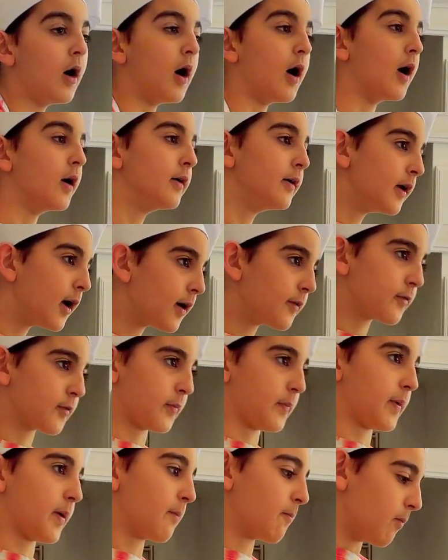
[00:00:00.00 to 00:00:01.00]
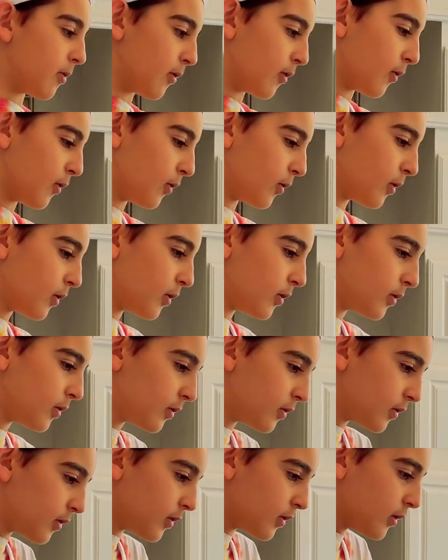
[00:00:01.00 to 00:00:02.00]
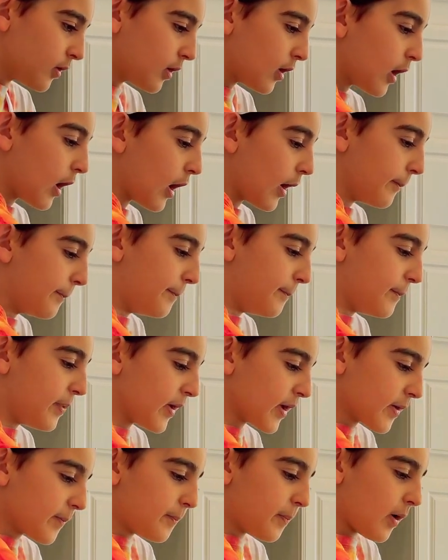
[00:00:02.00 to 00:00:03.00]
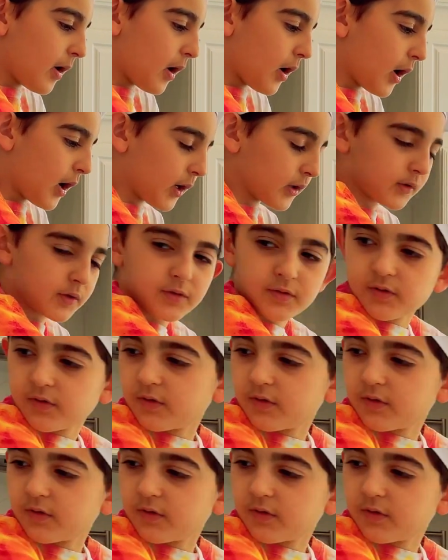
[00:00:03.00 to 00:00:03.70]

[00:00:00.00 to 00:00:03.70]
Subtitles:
another big bowl, a big pot,